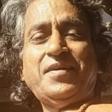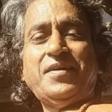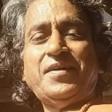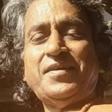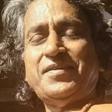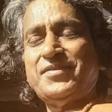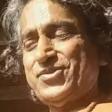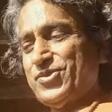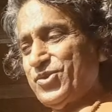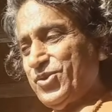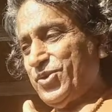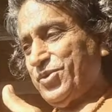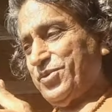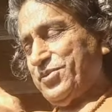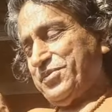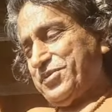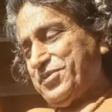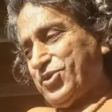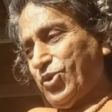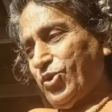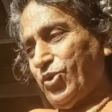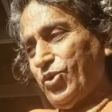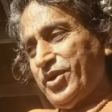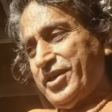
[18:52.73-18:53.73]
So
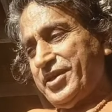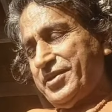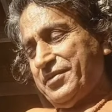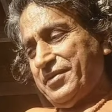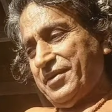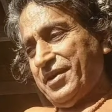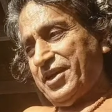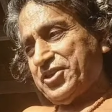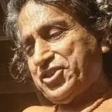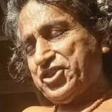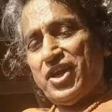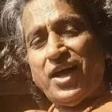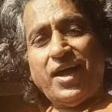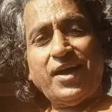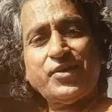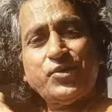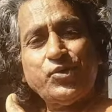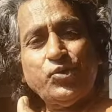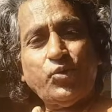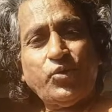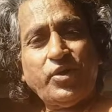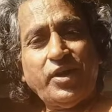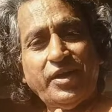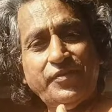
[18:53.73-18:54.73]
truly Ashtanga
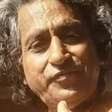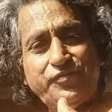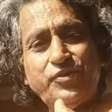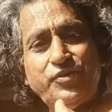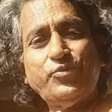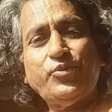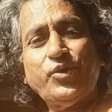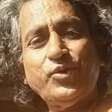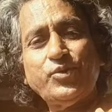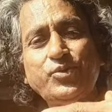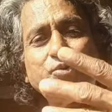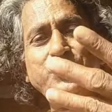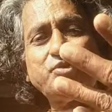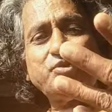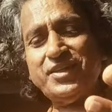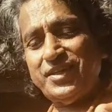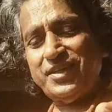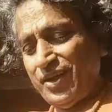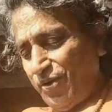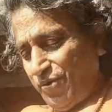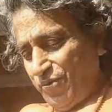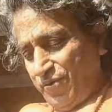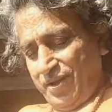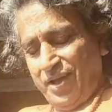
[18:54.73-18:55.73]
Yoga, if you want to see
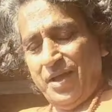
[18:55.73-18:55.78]
now,